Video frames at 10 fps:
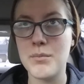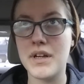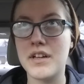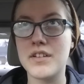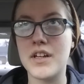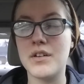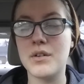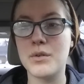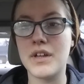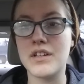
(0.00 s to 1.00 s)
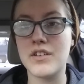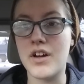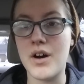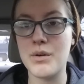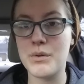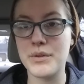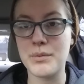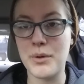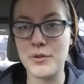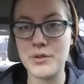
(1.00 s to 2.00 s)
because I knew that's not what was
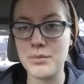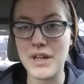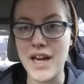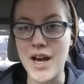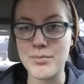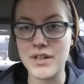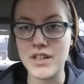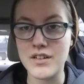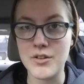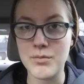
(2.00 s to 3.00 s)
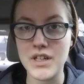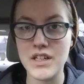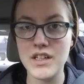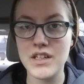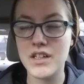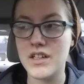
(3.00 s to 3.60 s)
supposed to be happening to me.